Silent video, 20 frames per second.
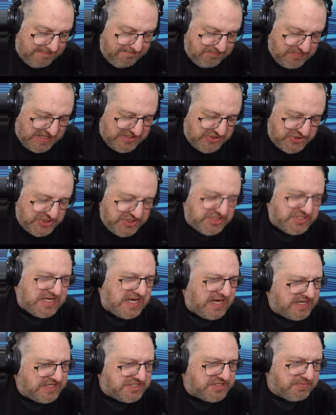it's just
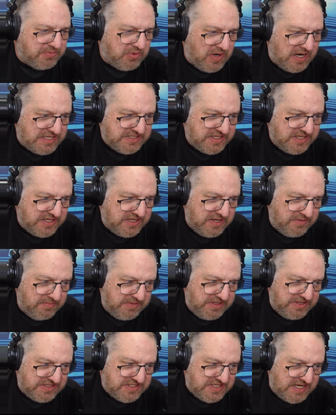kind of surprising. A
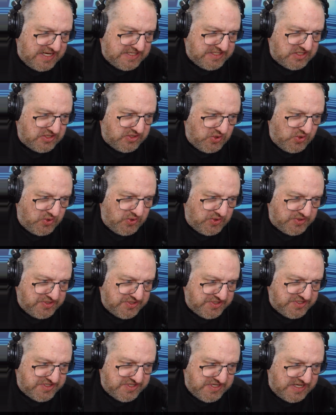company the size of Google
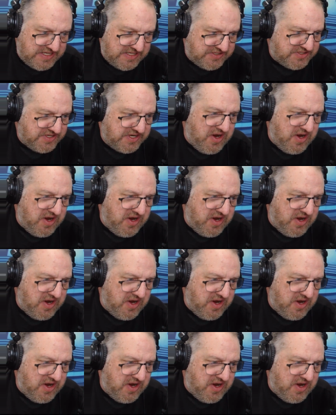just says,